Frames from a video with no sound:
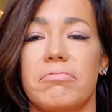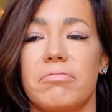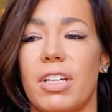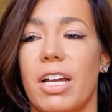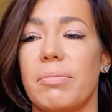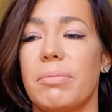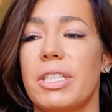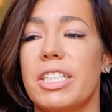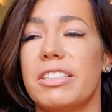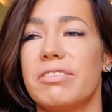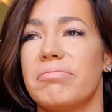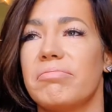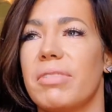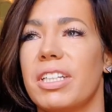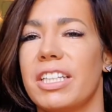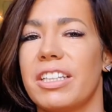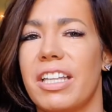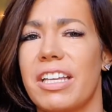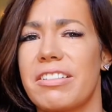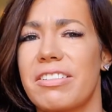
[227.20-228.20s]
I mean,
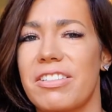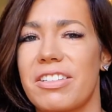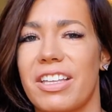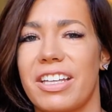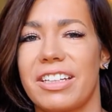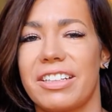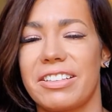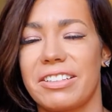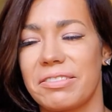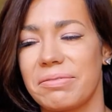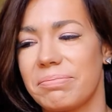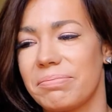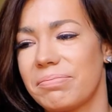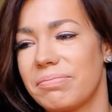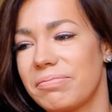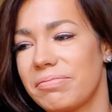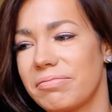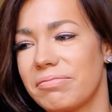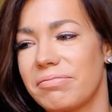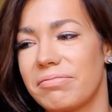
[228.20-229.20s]
unless like
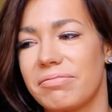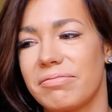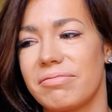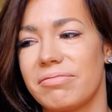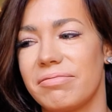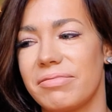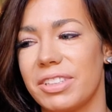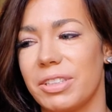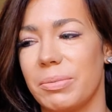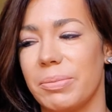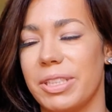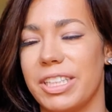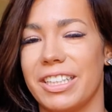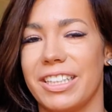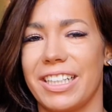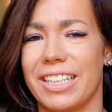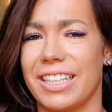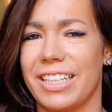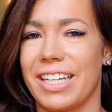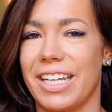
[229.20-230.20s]
you're being
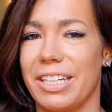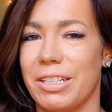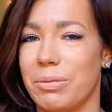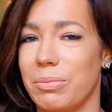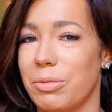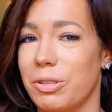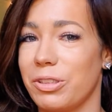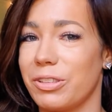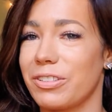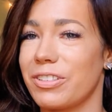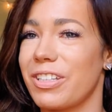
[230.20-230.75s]
like a cannibal or